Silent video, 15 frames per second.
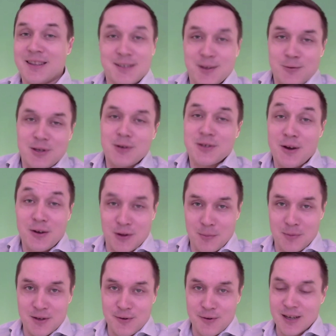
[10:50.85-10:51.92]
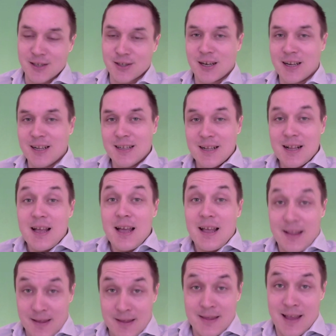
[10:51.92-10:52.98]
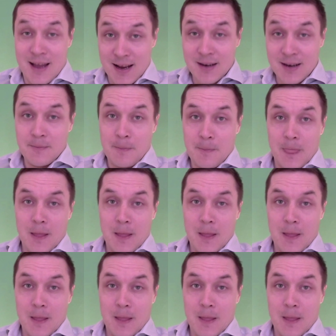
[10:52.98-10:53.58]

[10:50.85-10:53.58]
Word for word: So, so it's going to be trash. Yeah. Then